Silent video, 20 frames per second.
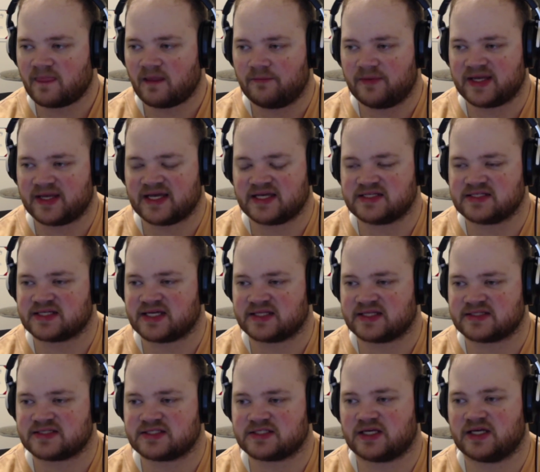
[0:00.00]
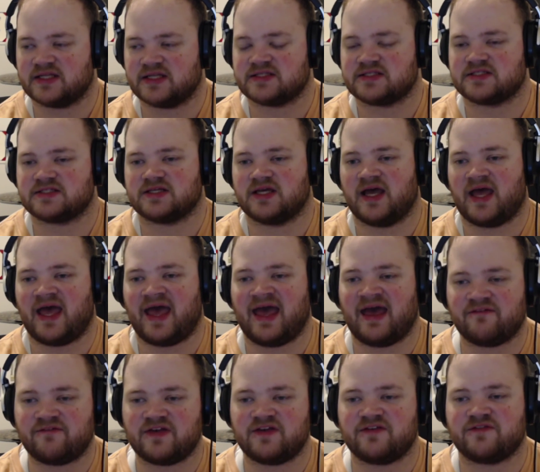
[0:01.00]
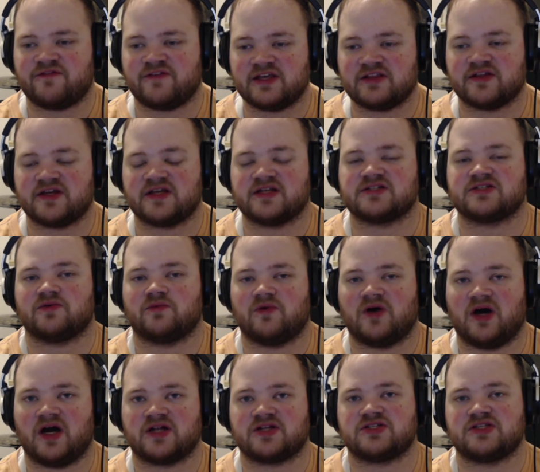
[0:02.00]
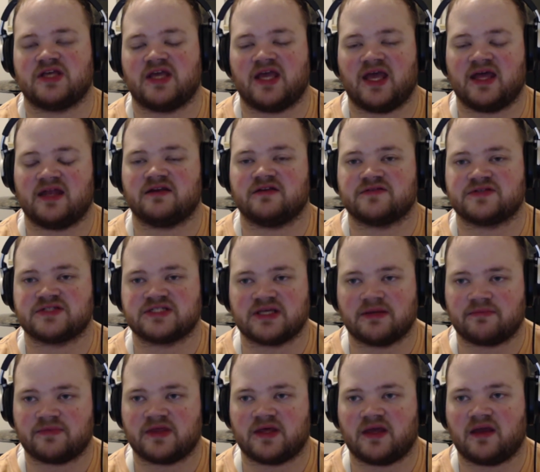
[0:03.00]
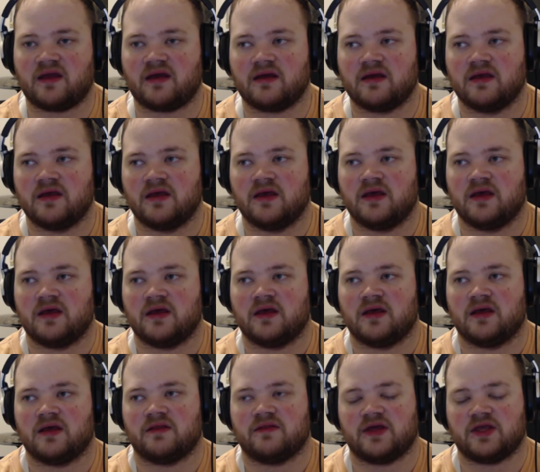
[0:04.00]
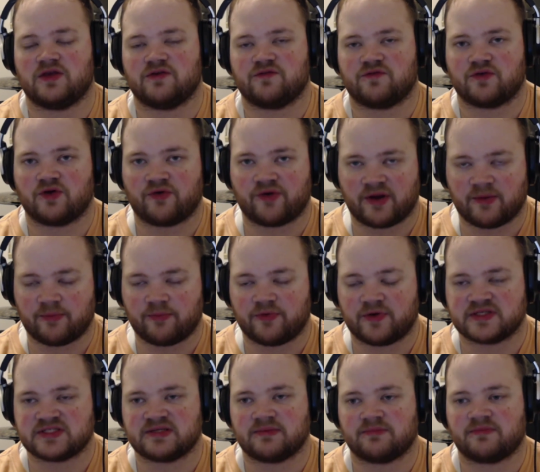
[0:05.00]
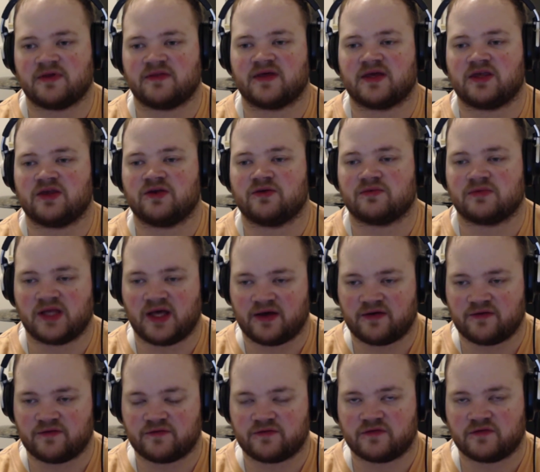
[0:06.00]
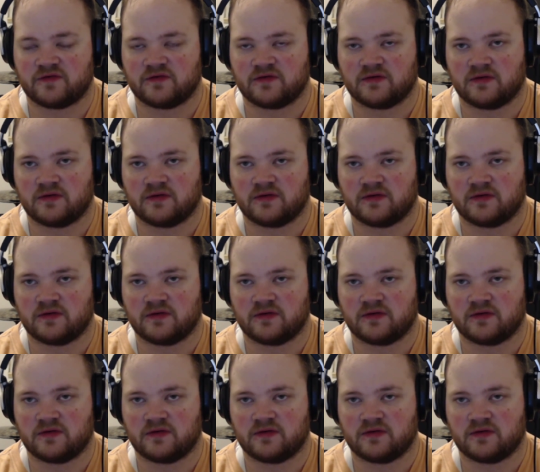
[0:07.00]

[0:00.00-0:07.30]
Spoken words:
Because it's a heavy feeling to watch the end of something that you've grown up with, something that you love.